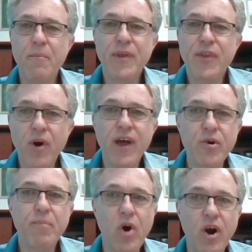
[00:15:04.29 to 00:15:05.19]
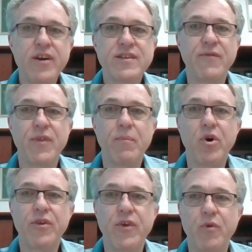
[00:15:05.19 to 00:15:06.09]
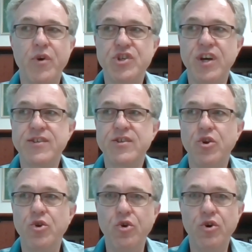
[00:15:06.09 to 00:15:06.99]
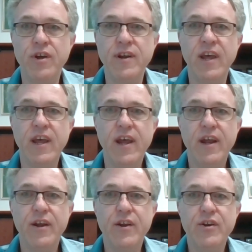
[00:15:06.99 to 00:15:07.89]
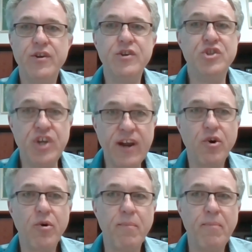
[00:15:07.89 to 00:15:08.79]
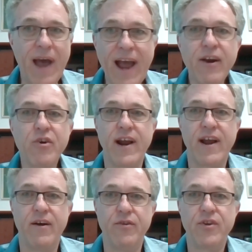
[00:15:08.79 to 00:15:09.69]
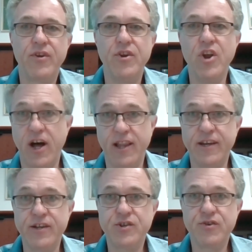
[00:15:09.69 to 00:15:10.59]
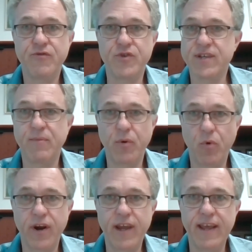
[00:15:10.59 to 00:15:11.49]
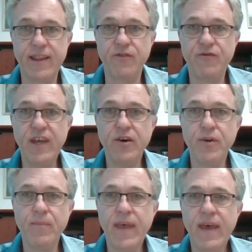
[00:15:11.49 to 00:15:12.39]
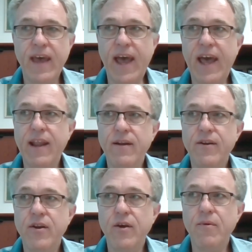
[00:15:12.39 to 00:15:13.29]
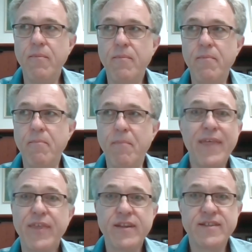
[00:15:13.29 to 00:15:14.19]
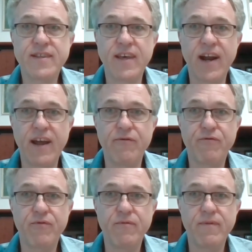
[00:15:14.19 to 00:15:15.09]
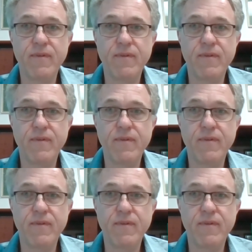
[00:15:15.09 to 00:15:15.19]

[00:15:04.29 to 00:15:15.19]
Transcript: But there were other parts of the book that were just good general background knowledge for someone working in the field and methods that I've